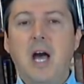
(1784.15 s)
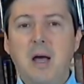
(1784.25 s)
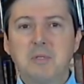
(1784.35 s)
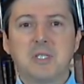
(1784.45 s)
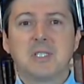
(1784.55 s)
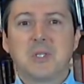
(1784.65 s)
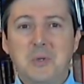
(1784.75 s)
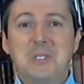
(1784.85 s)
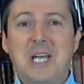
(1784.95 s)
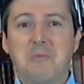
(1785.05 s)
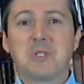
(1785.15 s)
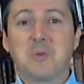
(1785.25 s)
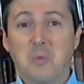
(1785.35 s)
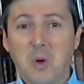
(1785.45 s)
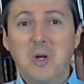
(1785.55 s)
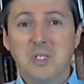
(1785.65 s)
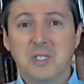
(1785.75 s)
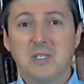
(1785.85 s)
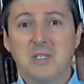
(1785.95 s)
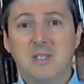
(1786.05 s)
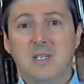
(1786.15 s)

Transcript: options, suicide was the worst.